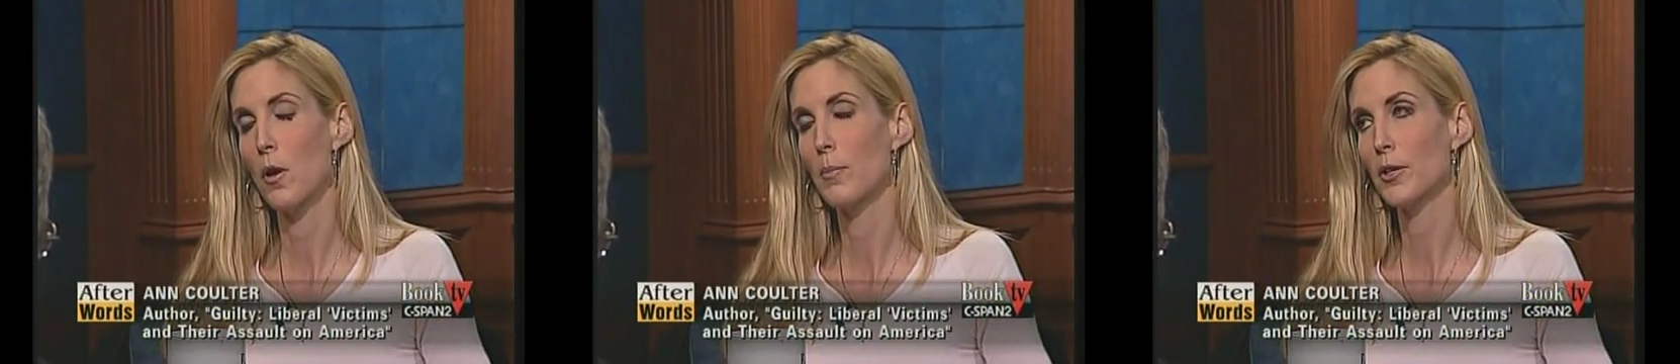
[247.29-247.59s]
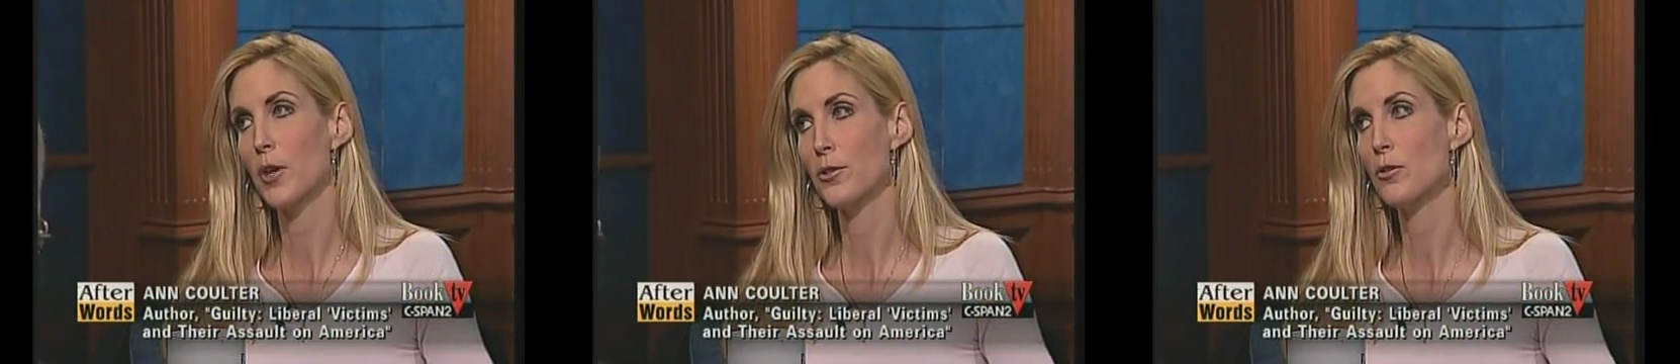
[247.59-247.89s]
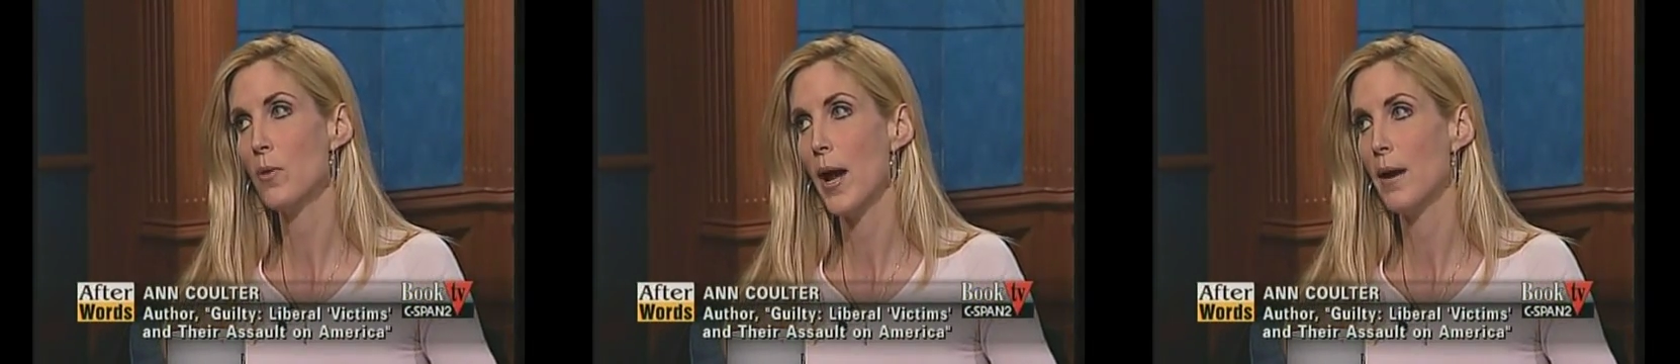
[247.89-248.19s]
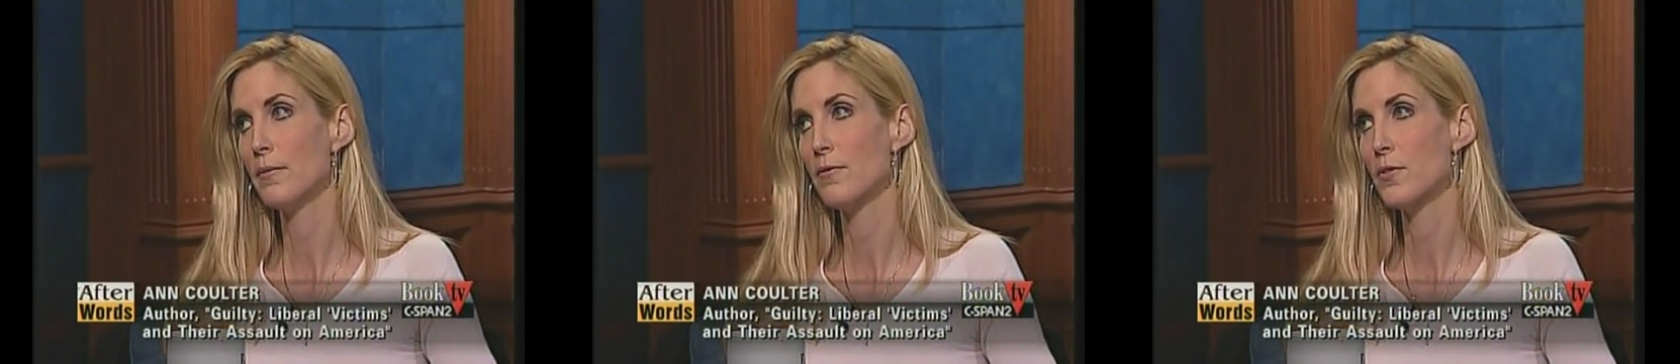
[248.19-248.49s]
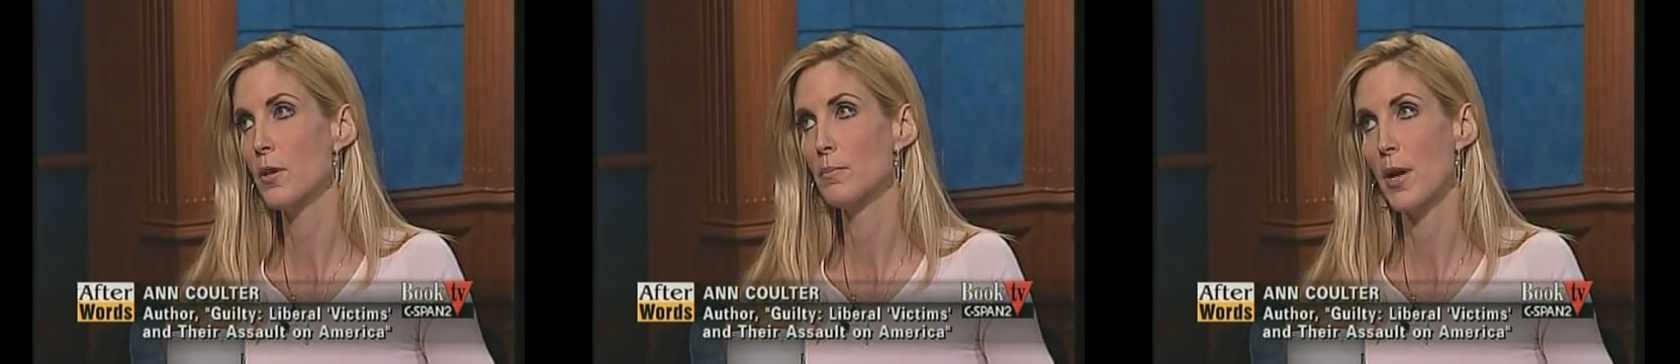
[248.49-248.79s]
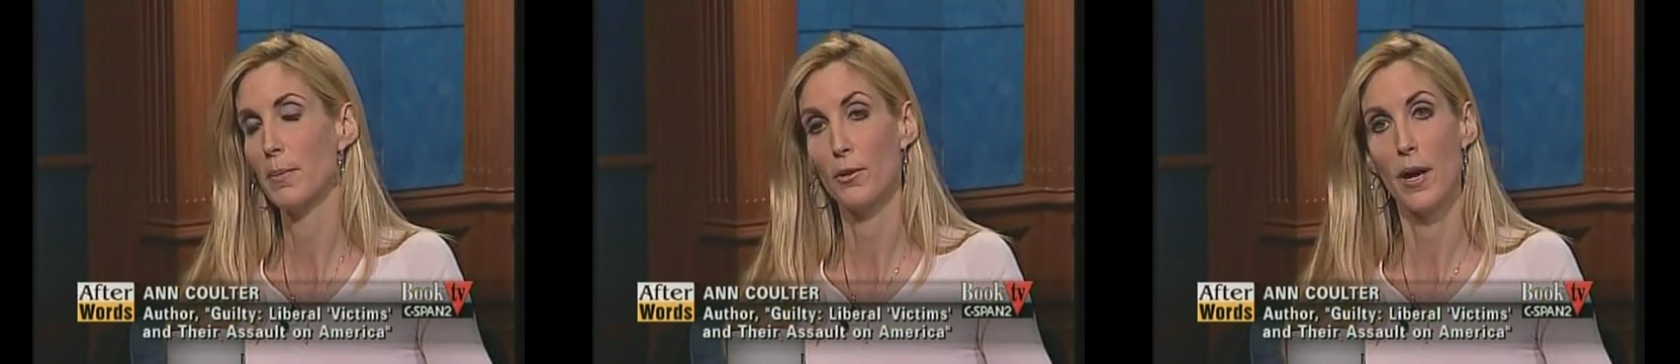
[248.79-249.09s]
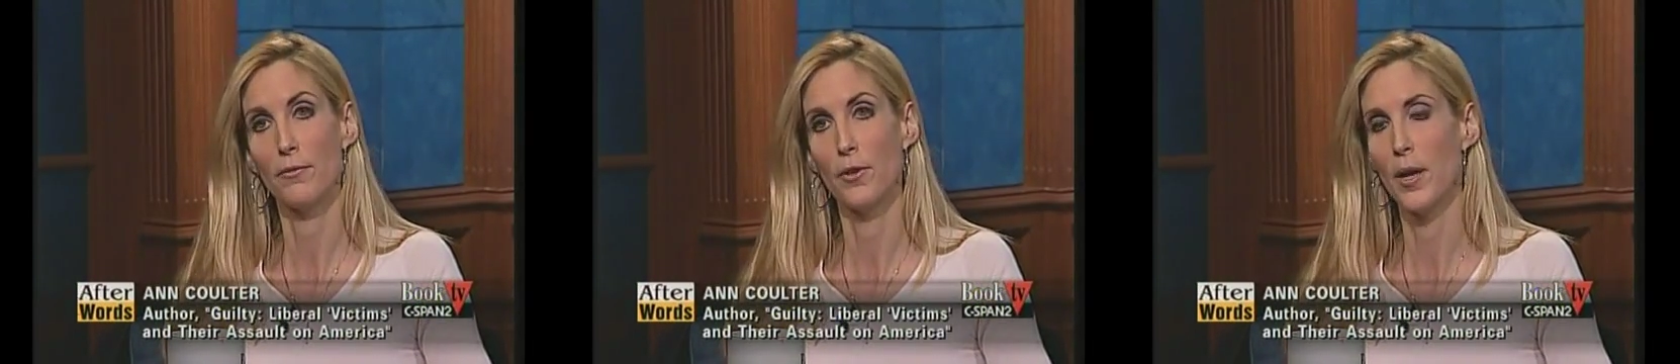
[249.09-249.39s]
because I do have some
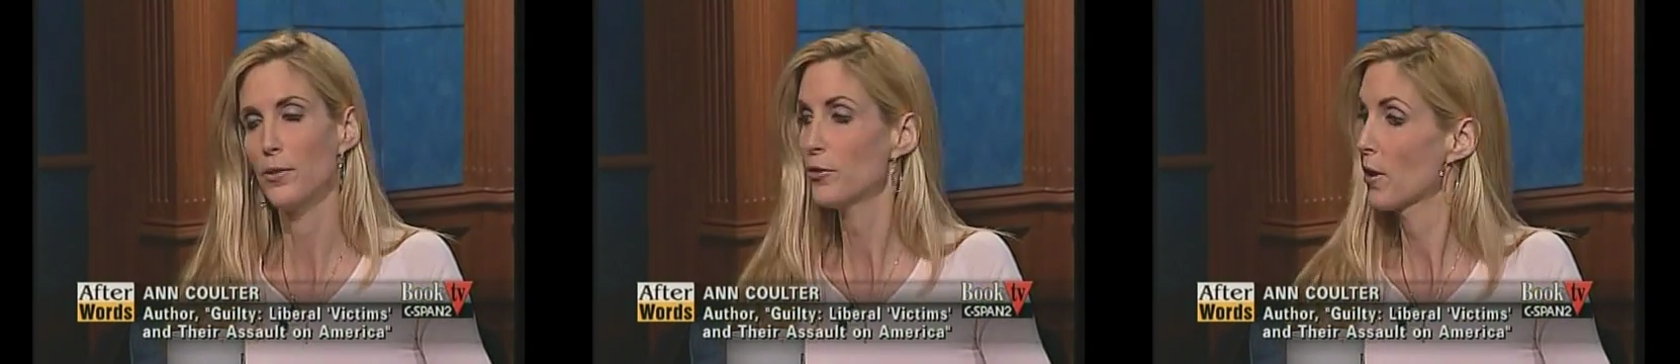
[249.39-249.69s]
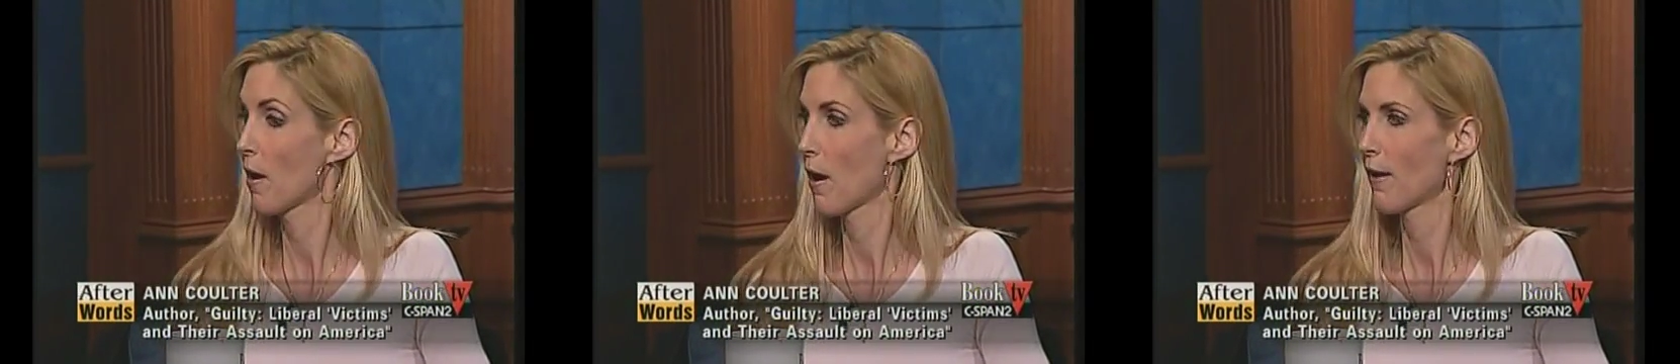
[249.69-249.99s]
Democrat friends.